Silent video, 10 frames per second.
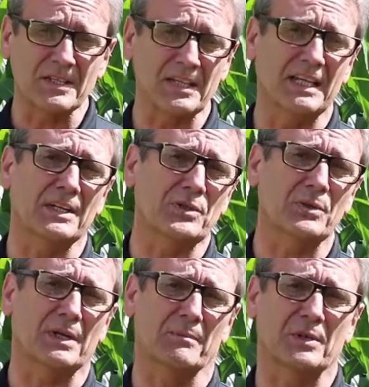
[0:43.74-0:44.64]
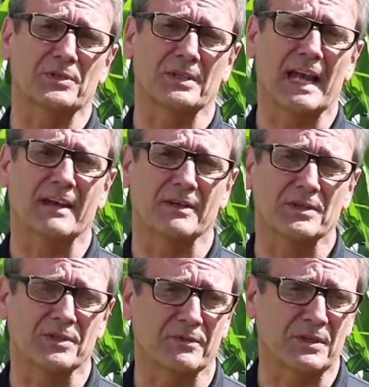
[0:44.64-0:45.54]
to get a 200 bushel
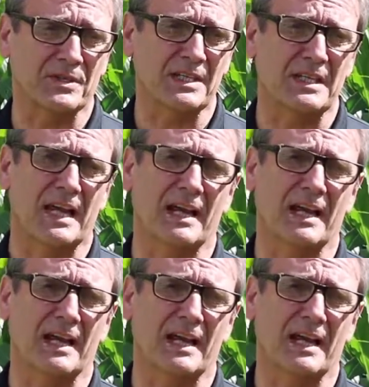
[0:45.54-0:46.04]
average. So if you see